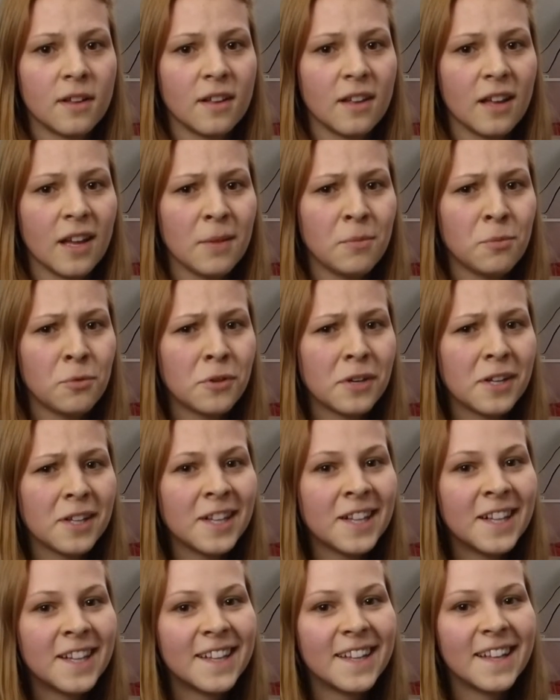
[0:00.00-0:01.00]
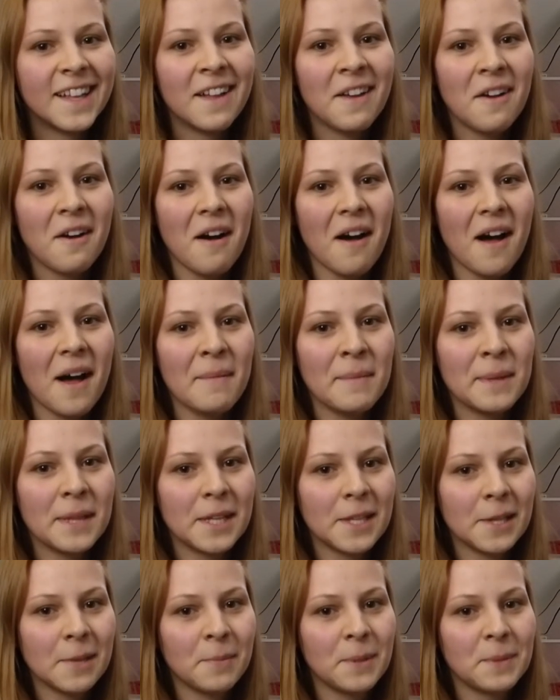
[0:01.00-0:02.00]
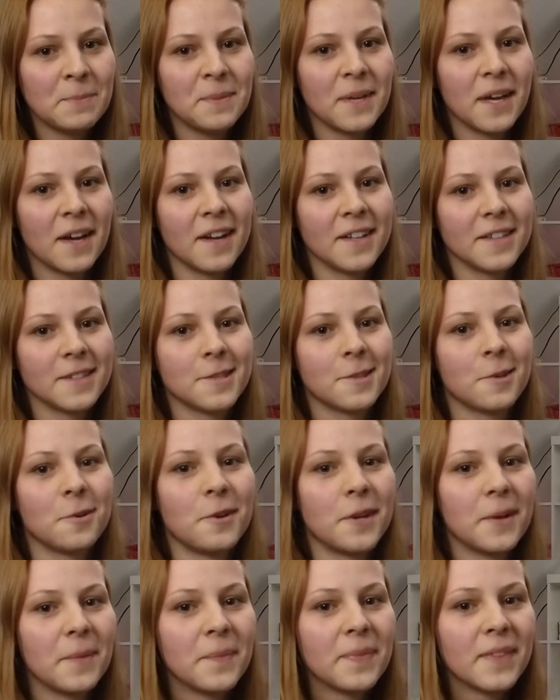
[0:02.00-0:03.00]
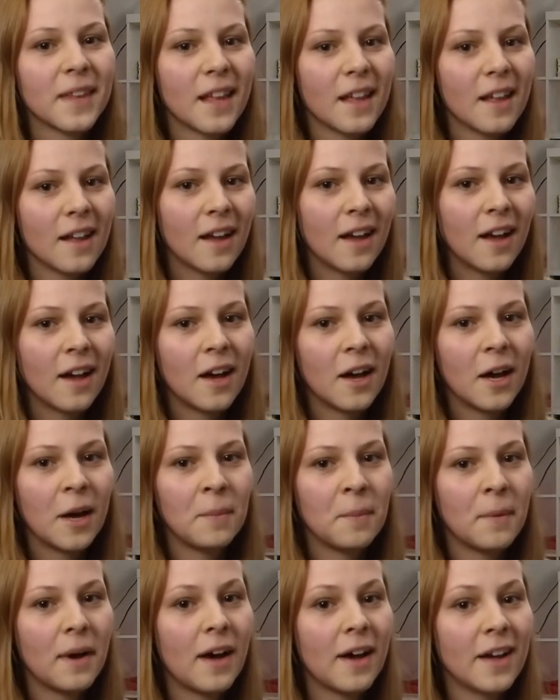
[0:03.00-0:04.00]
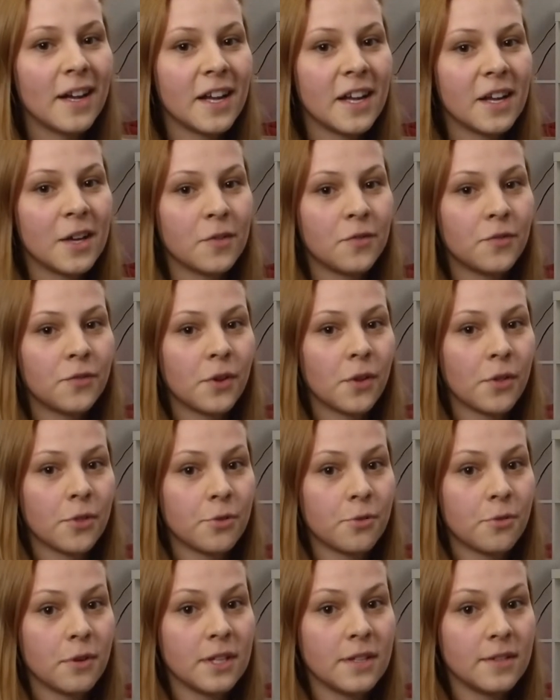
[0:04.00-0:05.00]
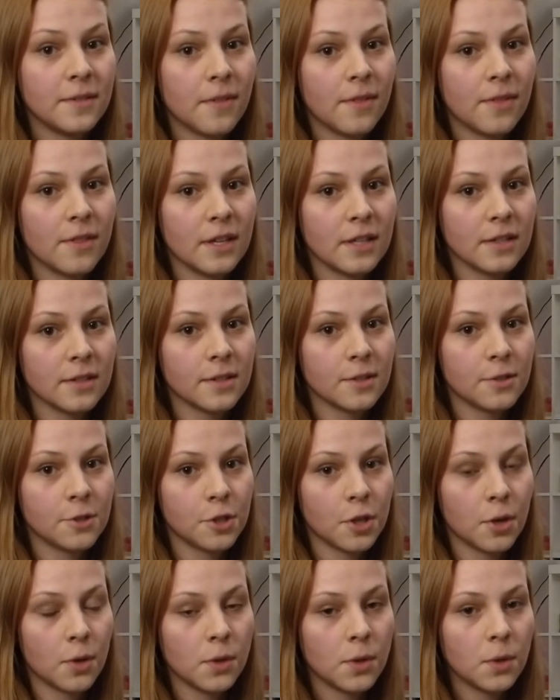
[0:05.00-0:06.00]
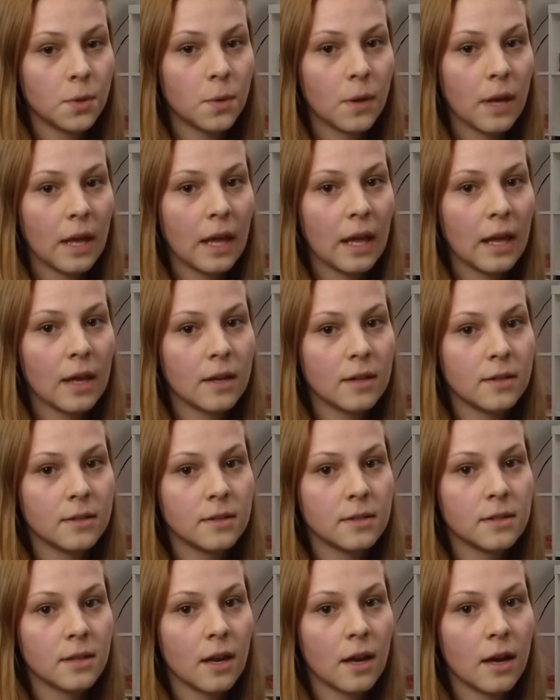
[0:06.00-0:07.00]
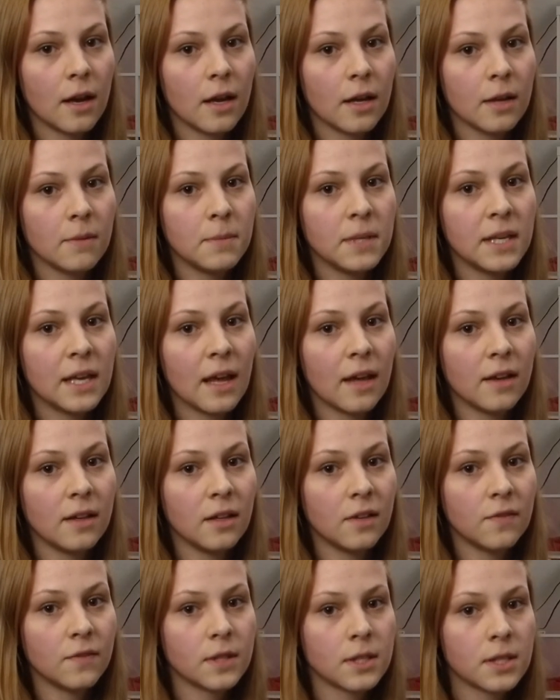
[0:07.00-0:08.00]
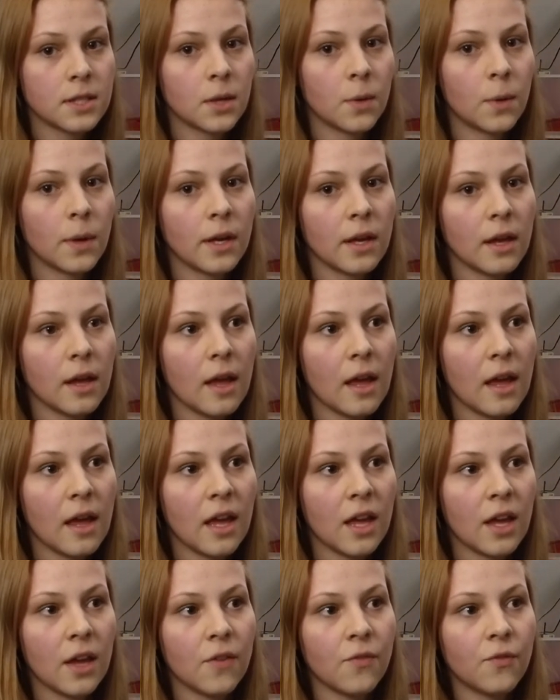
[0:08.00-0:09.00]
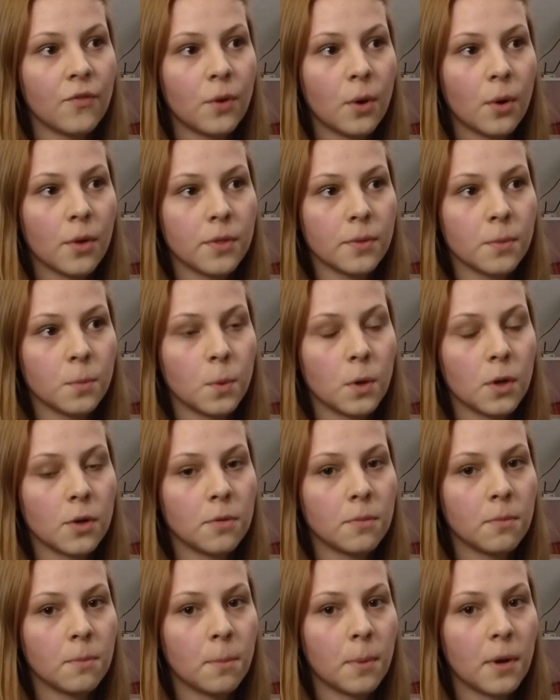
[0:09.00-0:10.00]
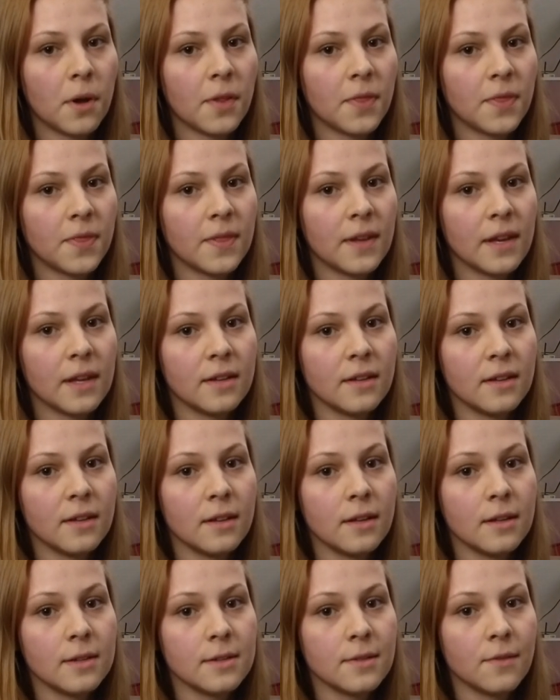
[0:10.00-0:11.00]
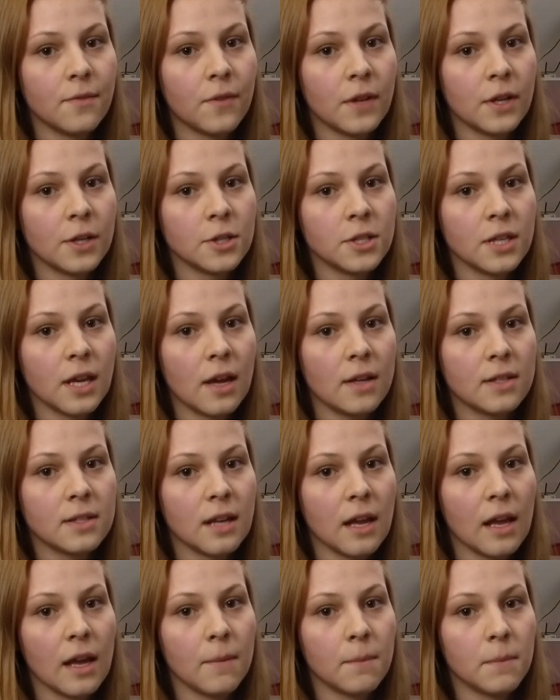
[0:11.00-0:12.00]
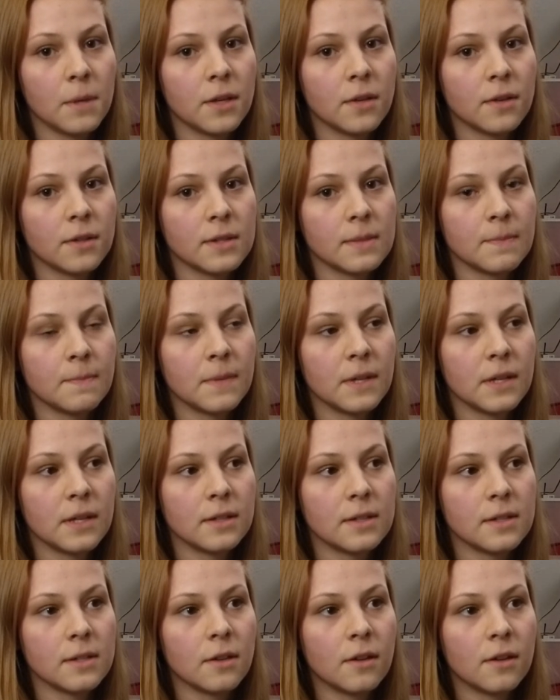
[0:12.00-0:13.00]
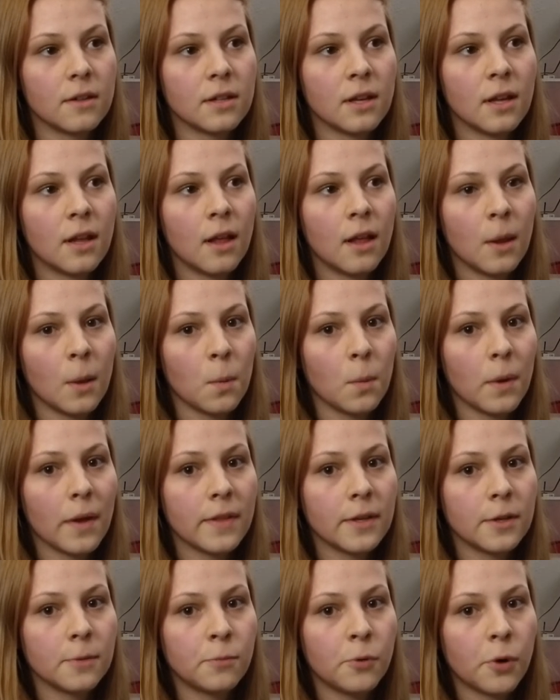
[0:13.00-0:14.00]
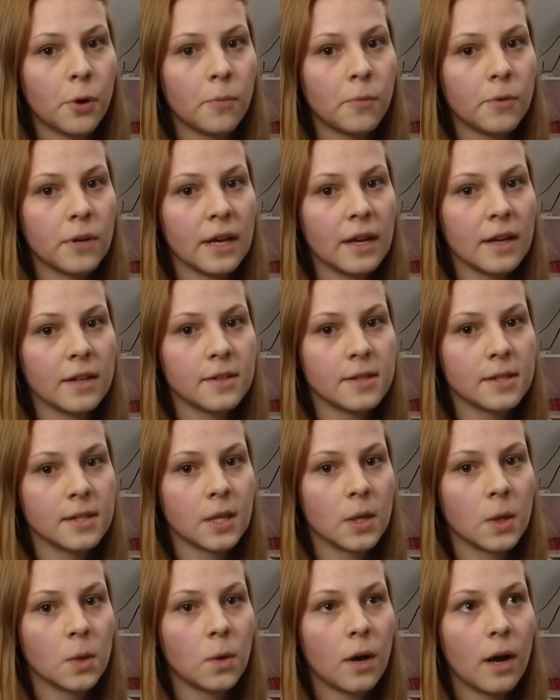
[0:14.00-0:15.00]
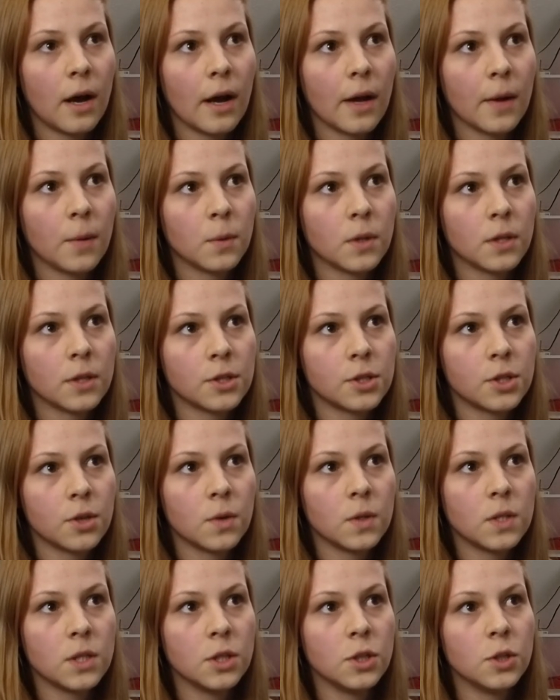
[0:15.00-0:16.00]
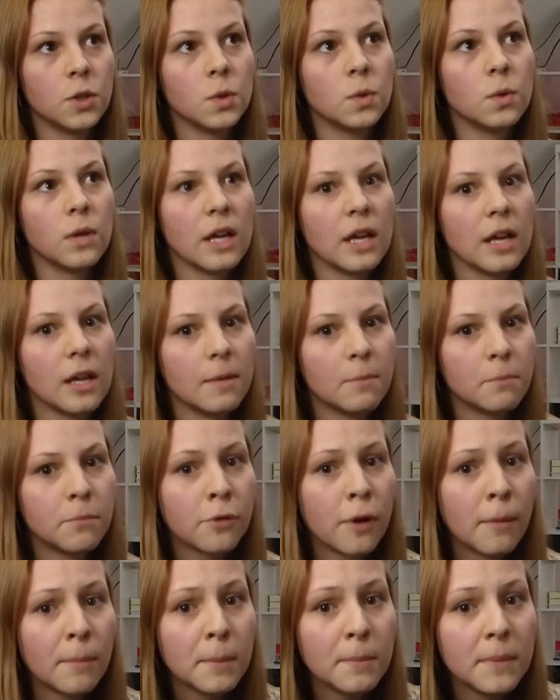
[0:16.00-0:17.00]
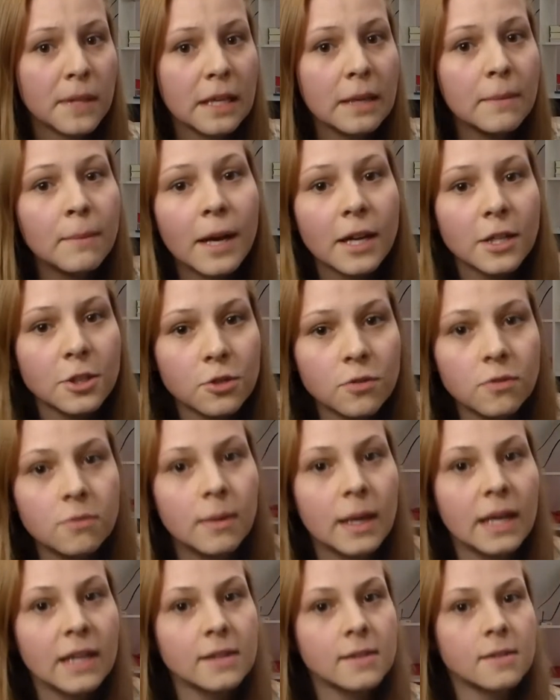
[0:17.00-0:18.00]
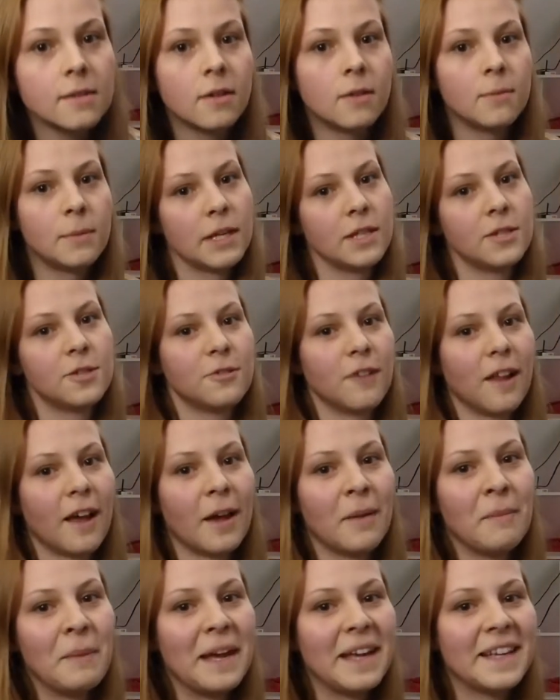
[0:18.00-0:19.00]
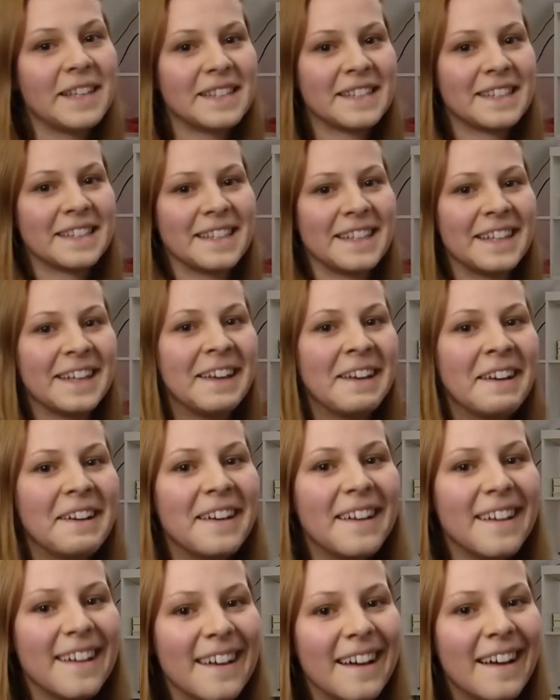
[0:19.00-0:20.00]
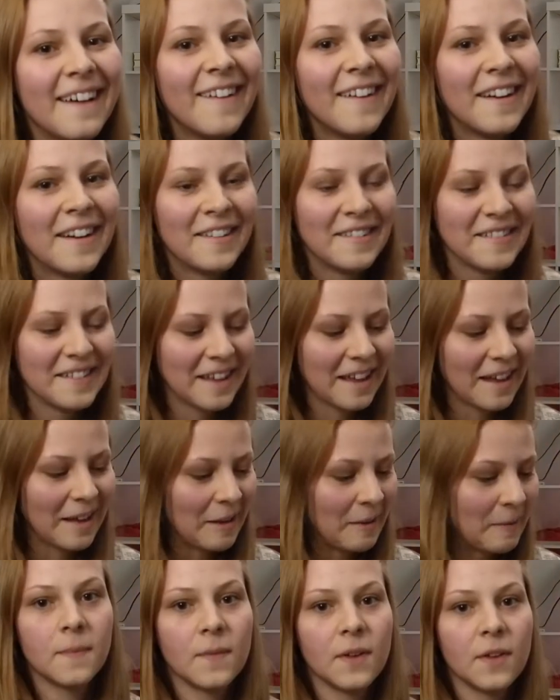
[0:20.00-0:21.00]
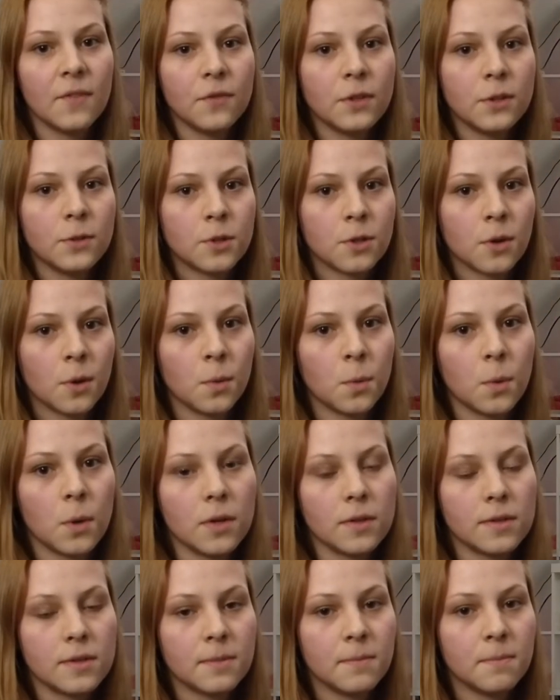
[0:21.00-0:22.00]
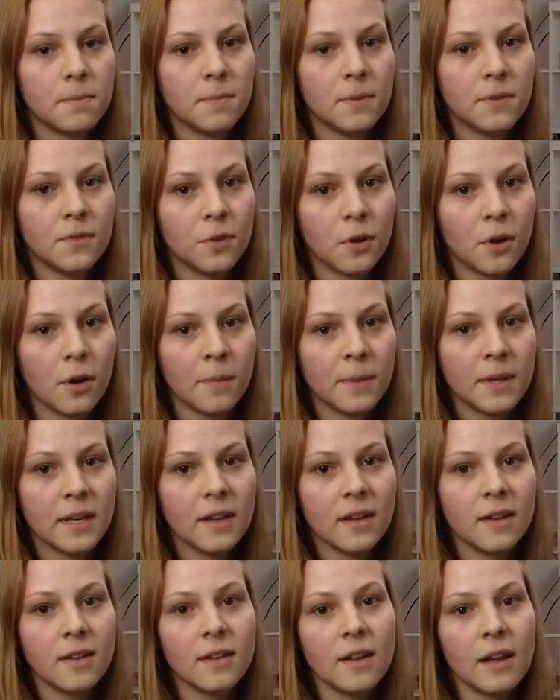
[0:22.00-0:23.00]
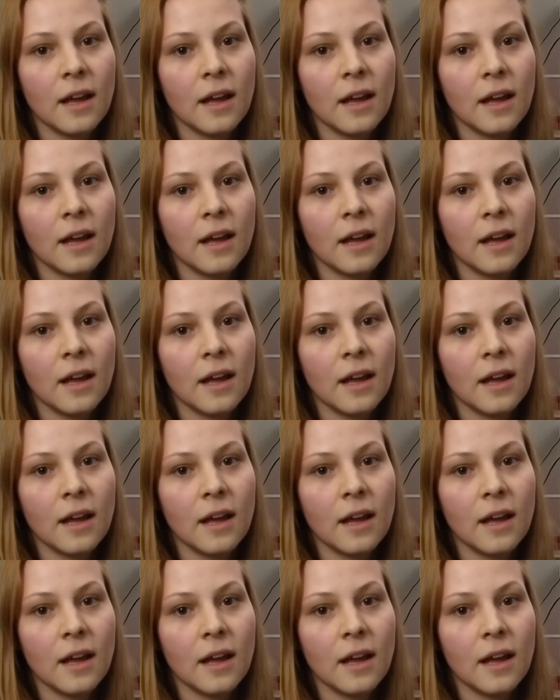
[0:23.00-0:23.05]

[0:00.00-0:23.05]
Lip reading: April. I'm a little bit behind, sorry. I have 3 things to show you, and I began even sewing a 4th one, but that isn't finished yet because it's not weather appropriate, so I will show it to you in probably my June makes or my July makes. Okay, a few short words before I begin.